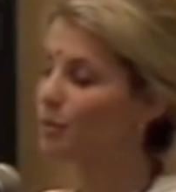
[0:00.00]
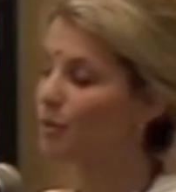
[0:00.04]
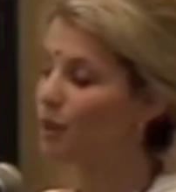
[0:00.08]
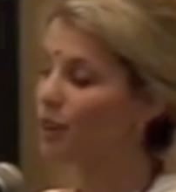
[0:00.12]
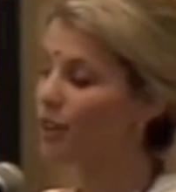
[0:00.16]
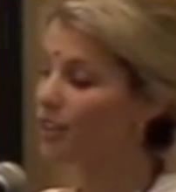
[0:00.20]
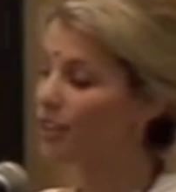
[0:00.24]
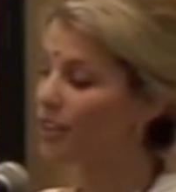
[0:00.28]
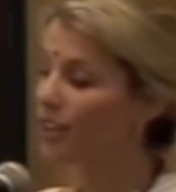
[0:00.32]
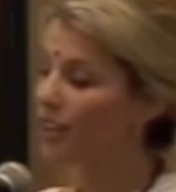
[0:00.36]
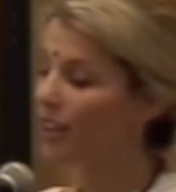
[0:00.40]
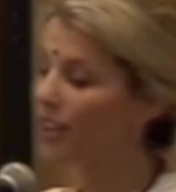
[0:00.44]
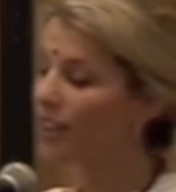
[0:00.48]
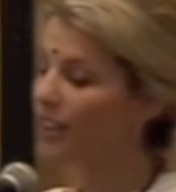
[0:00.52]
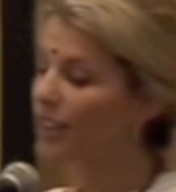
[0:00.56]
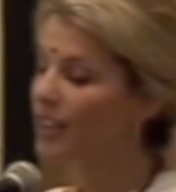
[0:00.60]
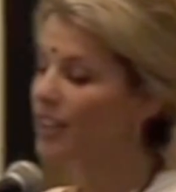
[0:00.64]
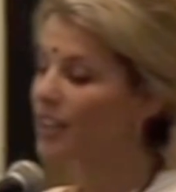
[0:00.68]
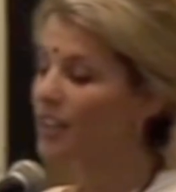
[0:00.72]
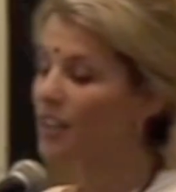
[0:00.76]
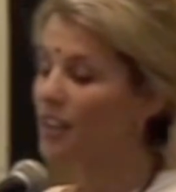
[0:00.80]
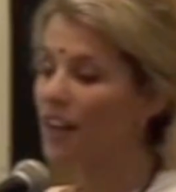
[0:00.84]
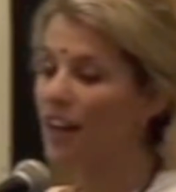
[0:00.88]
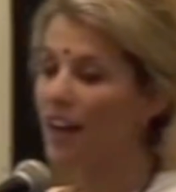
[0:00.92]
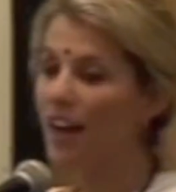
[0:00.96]
Mother
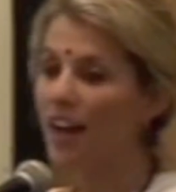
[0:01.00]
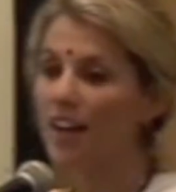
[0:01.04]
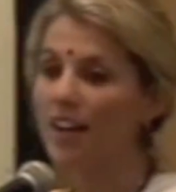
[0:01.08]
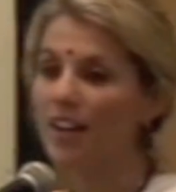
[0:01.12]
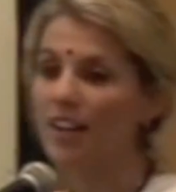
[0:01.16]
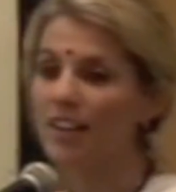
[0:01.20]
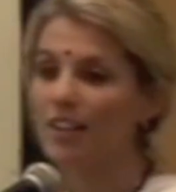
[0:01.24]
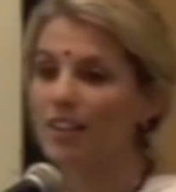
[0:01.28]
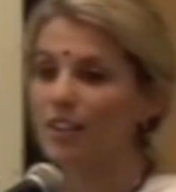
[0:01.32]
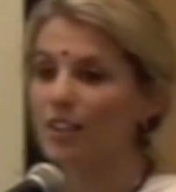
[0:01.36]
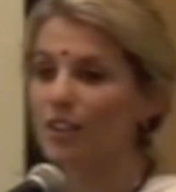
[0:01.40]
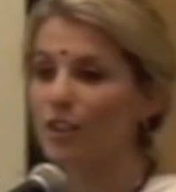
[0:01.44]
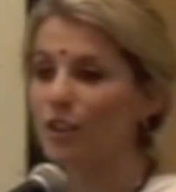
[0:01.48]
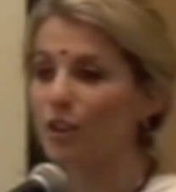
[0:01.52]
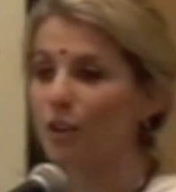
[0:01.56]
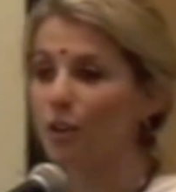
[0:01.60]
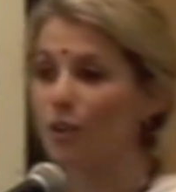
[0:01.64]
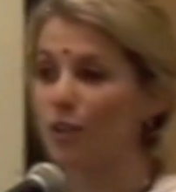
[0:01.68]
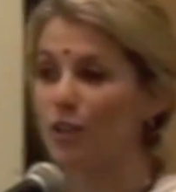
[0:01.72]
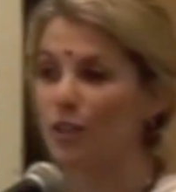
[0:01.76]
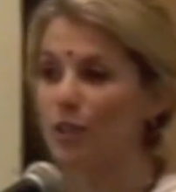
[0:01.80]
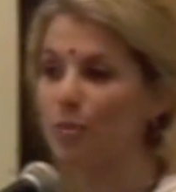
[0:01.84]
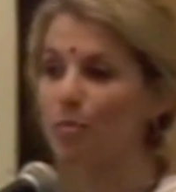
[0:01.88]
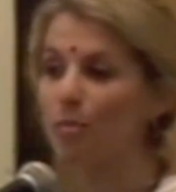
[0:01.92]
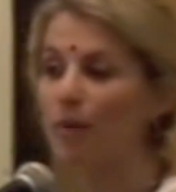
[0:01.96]
Ganga that, you know,
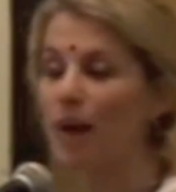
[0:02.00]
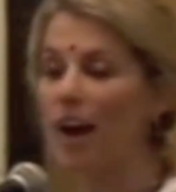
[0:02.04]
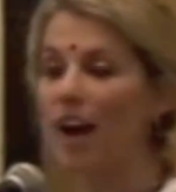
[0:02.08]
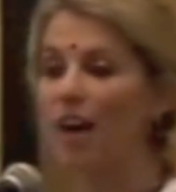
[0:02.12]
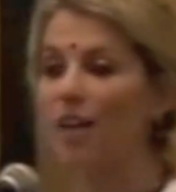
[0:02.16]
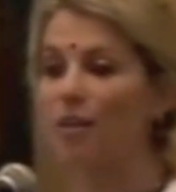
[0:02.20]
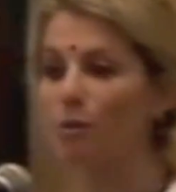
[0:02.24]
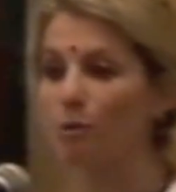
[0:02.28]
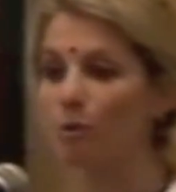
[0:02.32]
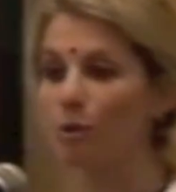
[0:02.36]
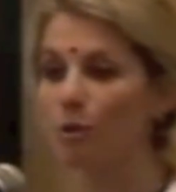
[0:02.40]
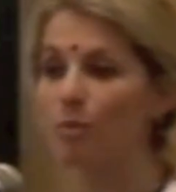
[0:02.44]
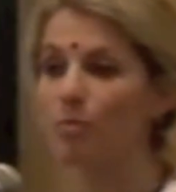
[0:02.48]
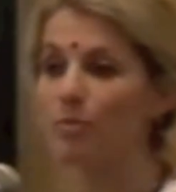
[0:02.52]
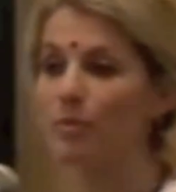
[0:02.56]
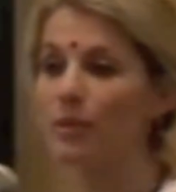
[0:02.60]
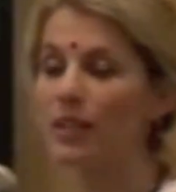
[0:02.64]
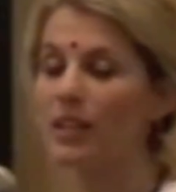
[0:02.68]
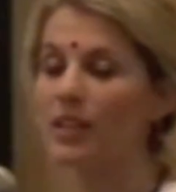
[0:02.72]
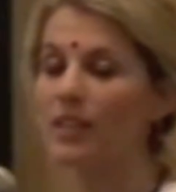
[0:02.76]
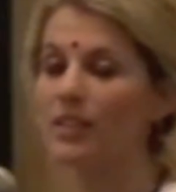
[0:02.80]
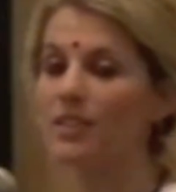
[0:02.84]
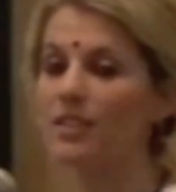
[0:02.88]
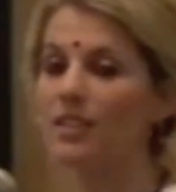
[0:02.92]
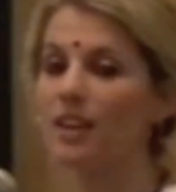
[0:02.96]
this bath would
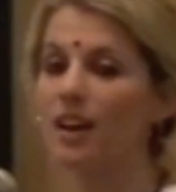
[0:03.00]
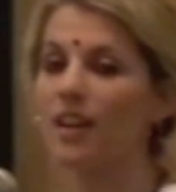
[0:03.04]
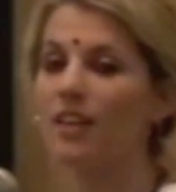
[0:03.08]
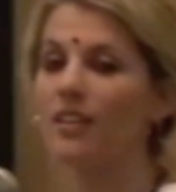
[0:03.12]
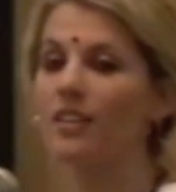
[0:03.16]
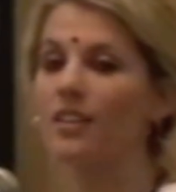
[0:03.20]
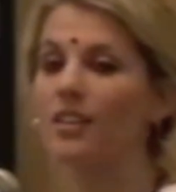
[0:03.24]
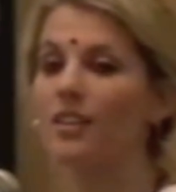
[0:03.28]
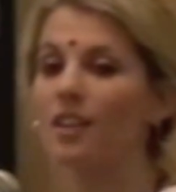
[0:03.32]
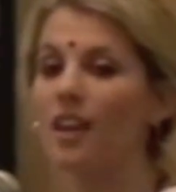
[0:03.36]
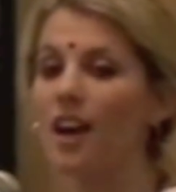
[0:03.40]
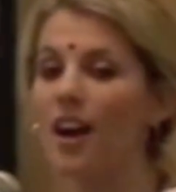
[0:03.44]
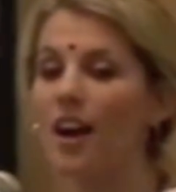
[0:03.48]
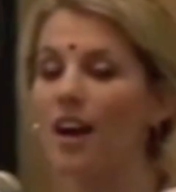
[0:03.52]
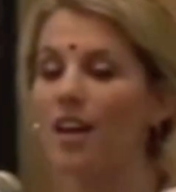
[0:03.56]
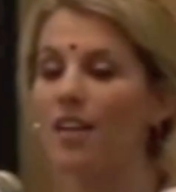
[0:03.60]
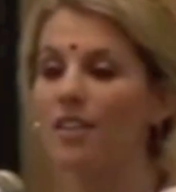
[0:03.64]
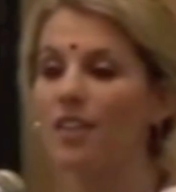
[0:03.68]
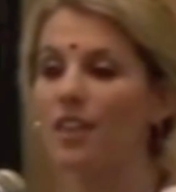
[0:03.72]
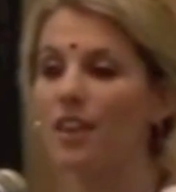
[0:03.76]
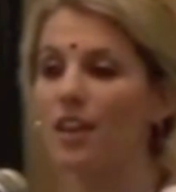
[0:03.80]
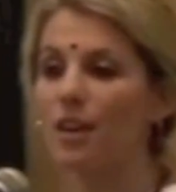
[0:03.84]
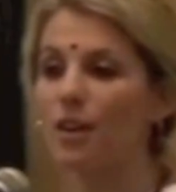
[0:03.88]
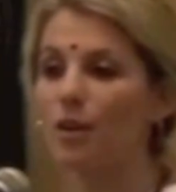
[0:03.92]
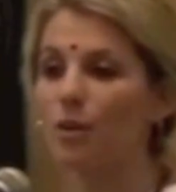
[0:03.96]
be exactly that
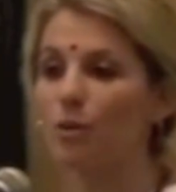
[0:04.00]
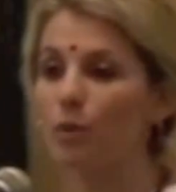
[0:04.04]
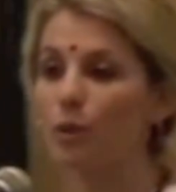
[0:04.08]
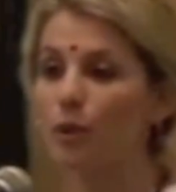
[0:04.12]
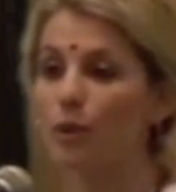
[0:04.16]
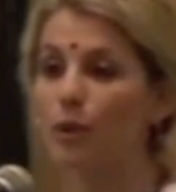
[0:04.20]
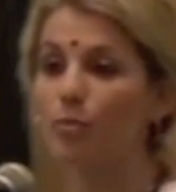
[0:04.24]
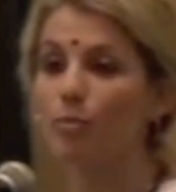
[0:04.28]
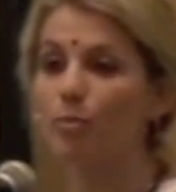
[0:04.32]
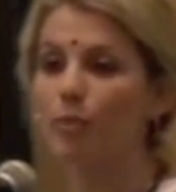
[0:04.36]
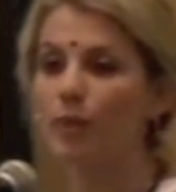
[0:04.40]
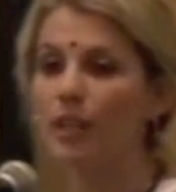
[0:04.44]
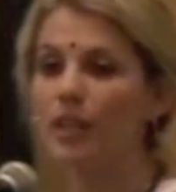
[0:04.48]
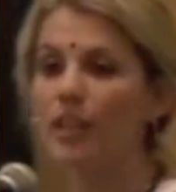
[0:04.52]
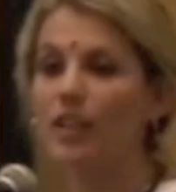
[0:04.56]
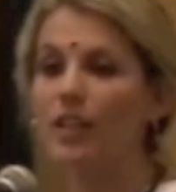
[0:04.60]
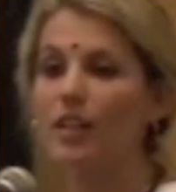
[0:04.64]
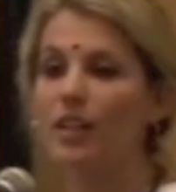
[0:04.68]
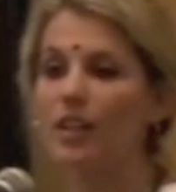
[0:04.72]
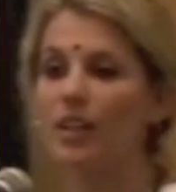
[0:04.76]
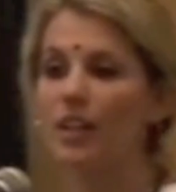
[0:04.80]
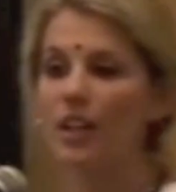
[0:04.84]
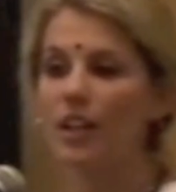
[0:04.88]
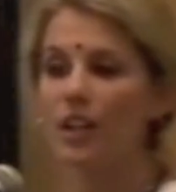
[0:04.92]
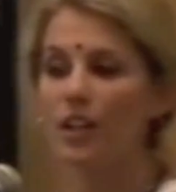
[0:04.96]
it would
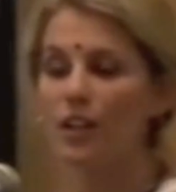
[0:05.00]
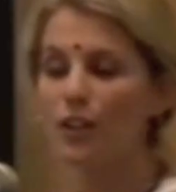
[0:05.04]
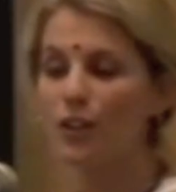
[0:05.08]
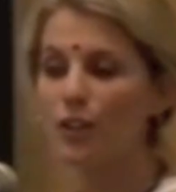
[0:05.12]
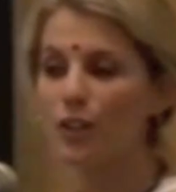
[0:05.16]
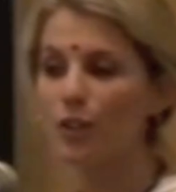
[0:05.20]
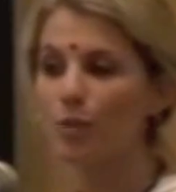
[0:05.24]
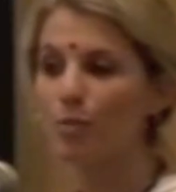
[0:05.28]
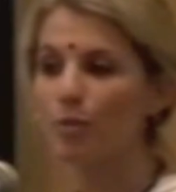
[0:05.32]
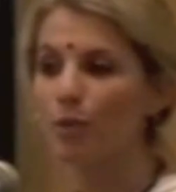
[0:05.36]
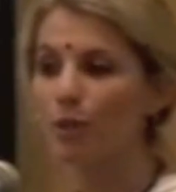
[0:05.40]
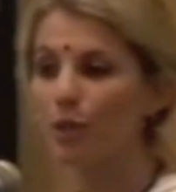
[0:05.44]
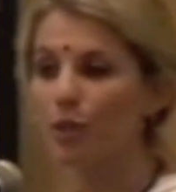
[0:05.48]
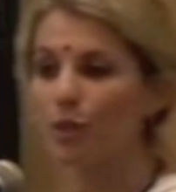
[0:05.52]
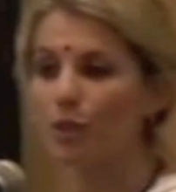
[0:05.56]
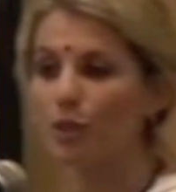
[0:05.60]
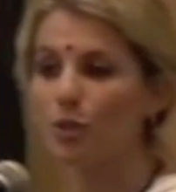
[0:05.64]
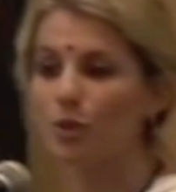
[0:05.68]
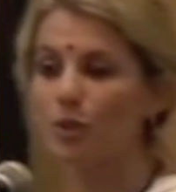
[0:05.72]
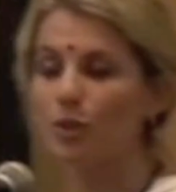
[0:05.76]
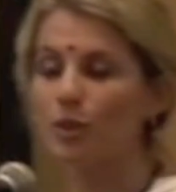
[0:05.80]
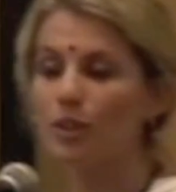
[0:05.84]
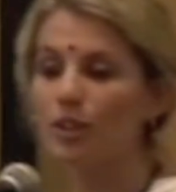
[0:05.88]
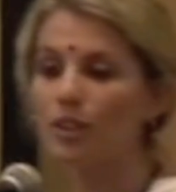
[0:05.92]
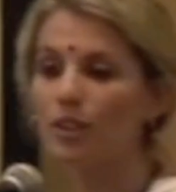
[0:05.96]
be the
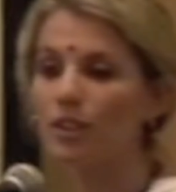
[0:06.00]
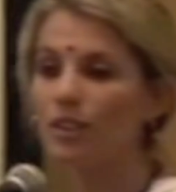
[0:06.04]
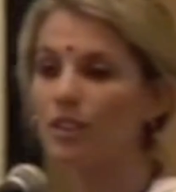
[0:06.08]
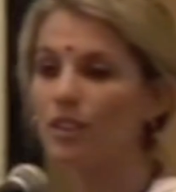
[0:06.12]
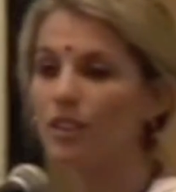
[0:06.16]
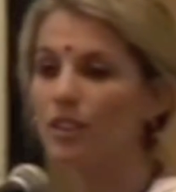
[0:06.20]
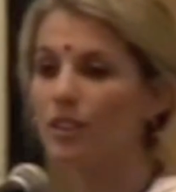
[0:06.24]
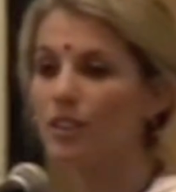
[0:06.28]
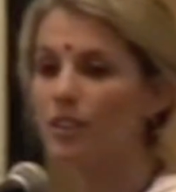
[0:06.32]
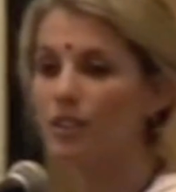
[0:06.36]
spiritual